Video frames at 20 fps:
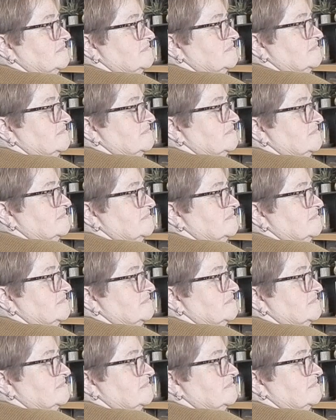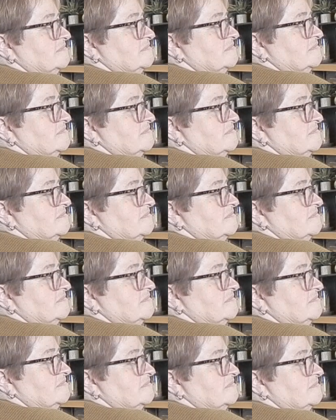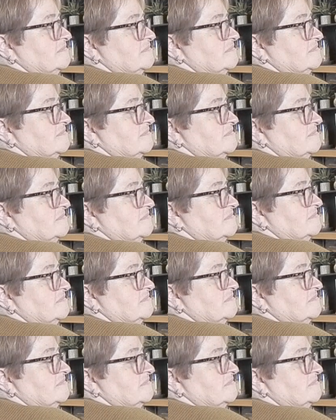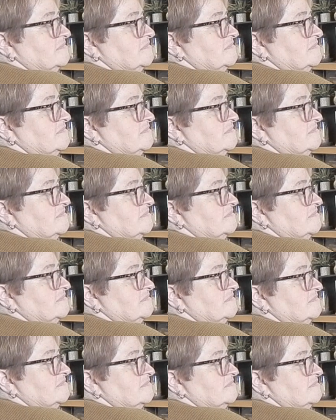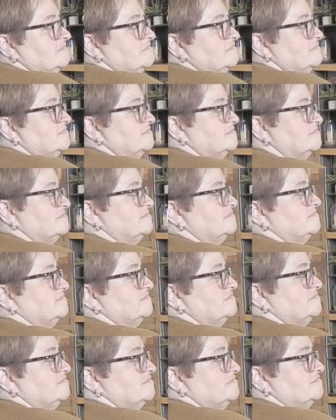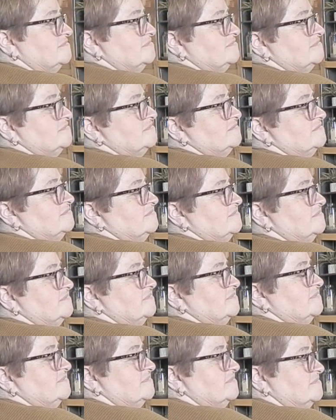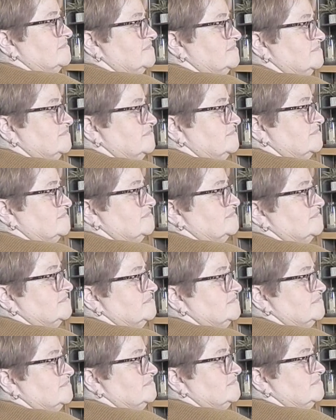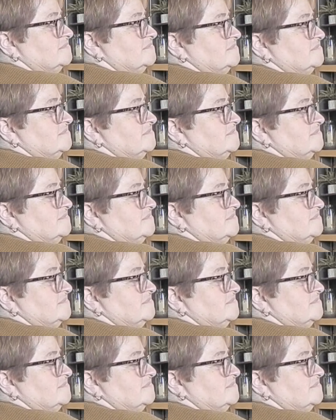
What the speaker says: [no speech]